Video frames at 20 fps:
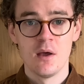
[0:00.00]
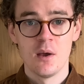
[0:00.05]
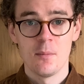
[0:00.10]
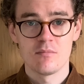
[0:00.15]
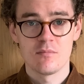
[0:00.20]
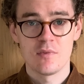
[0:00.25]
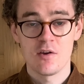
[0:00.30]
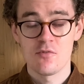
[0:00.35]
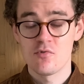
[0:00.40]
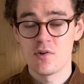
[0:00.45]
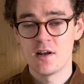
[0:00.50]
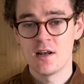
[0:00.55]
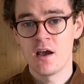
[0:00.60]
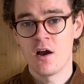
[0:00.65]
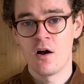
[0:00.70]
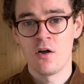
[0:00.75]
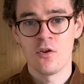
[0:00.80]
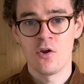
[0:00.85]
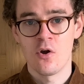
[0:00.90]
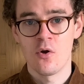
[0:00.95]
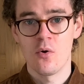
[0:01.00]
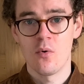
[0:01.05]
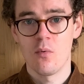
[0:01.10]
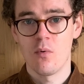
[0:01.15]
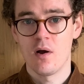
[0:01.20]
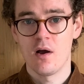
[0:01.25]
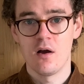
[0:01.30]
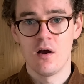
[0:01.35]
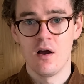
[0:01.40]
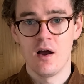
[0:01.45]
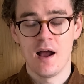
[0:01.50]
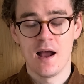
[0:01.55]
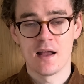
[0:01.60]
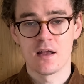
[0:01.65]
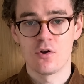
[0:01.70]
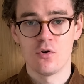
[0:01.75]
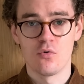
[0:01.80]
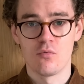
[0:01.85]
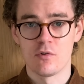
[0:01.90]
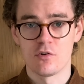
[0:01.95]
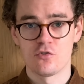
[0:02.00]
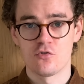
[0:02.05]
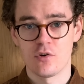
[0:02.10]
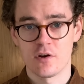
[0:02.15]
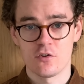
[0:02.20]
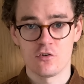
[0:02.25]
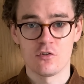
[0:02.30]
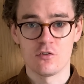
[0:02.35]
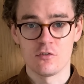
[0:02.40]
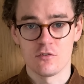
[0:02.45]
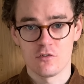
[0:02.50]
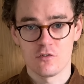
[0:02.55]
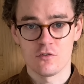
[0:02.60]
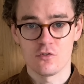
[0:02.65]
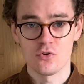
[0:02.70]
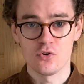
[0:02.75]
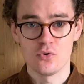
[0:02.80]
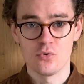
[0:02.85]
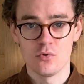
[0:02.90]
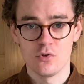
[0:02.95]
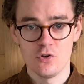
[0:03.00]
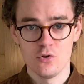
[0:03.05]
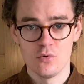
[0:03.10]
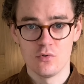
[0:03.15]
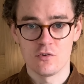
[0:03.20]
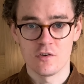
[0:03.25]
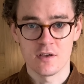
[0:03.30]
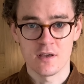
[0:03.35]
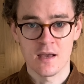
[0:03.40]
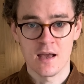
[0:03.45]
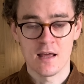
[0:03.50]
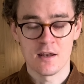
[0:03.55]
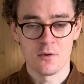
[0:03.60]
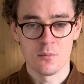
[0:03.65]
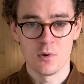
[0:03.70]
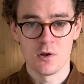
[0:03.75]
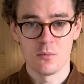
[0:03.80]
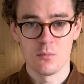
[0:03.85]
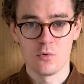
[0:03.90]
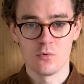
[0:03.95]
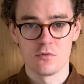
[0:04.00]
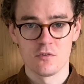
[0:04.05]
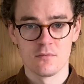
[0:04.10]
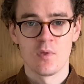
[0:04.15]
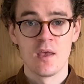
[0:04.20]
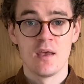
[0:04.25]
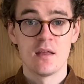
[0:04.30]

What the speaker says: There really are no angle restrictions to using Animinimals.